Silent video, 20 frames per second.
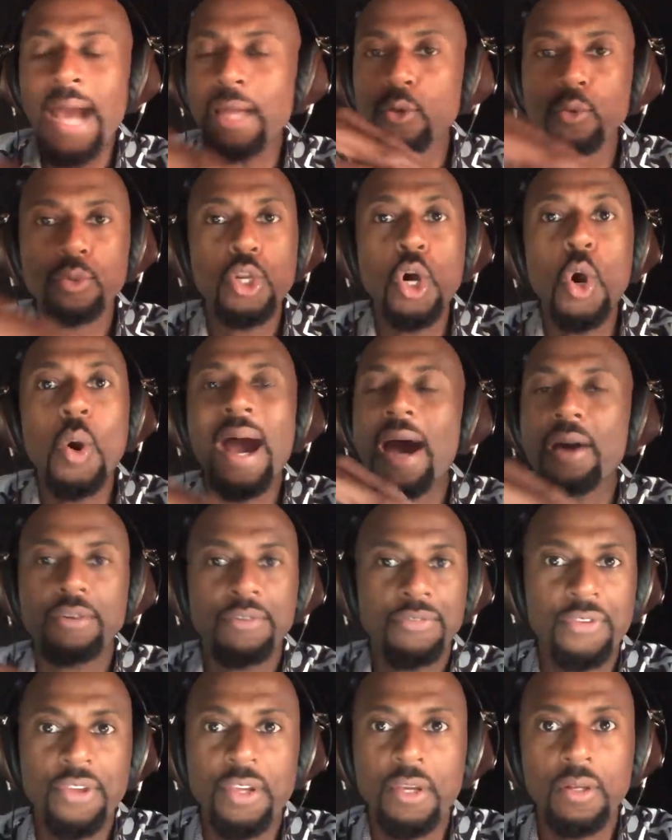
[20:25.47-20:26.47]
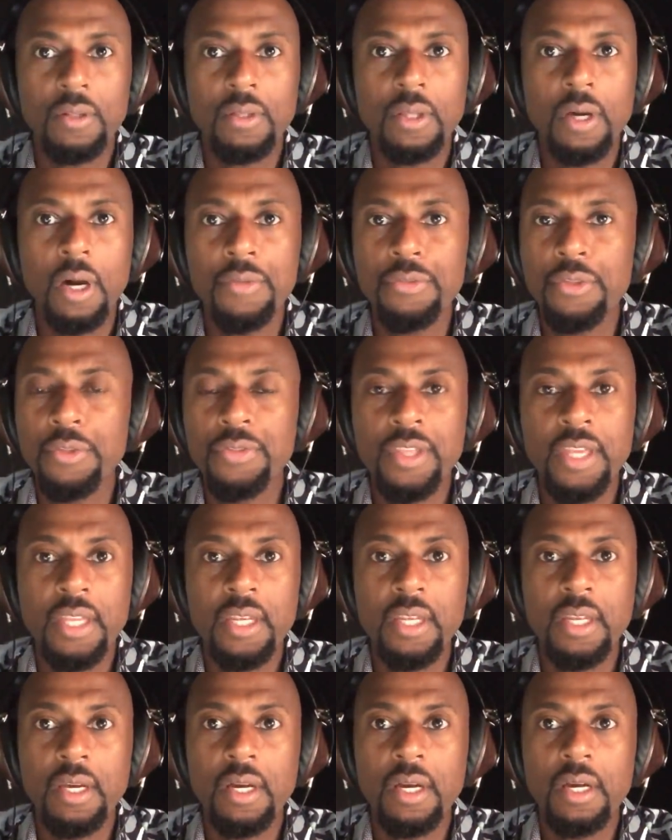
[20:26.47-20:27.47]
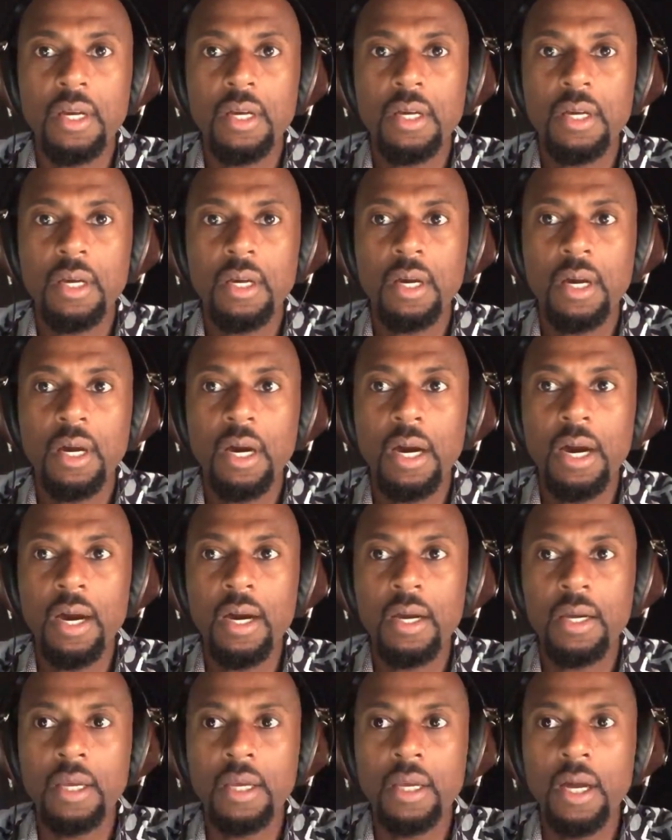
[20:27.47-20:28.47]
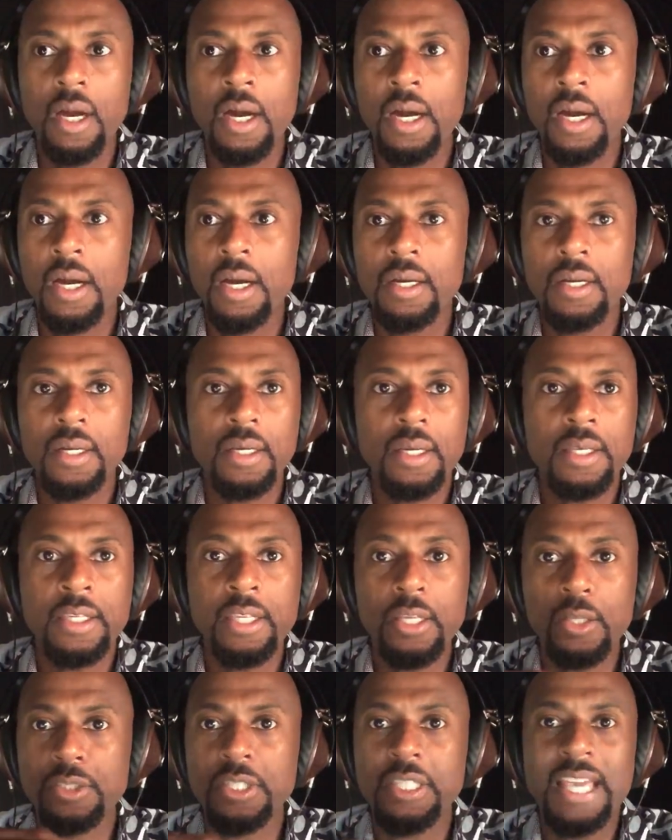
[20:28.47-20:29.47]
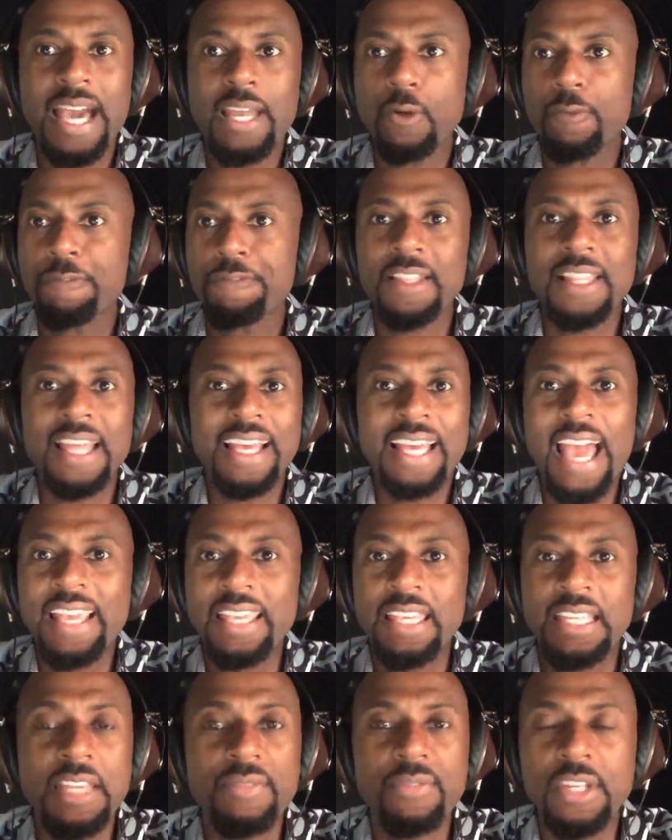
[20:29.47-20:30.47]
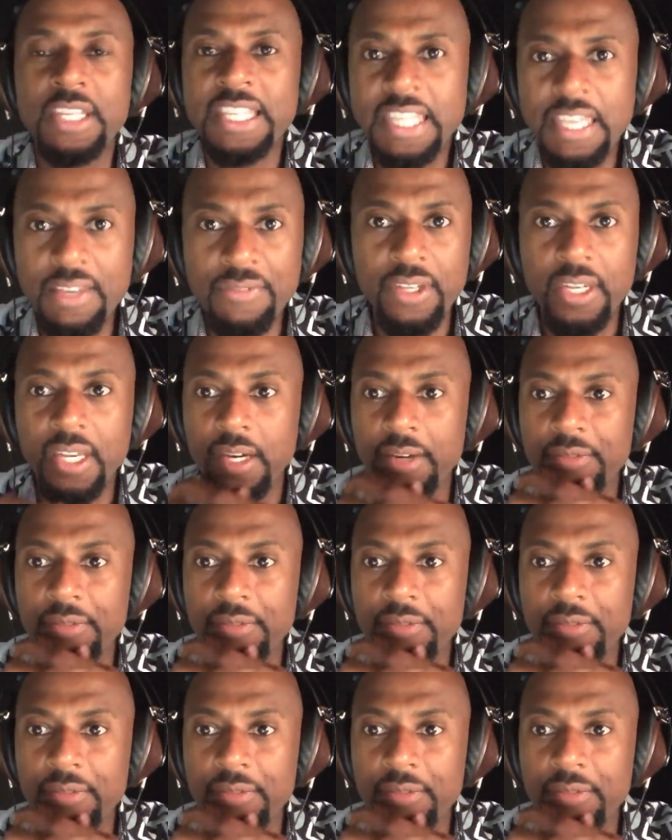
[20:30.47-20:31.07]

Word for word: I don't know how to feel other than uh, guilty. I don't feel like I can even give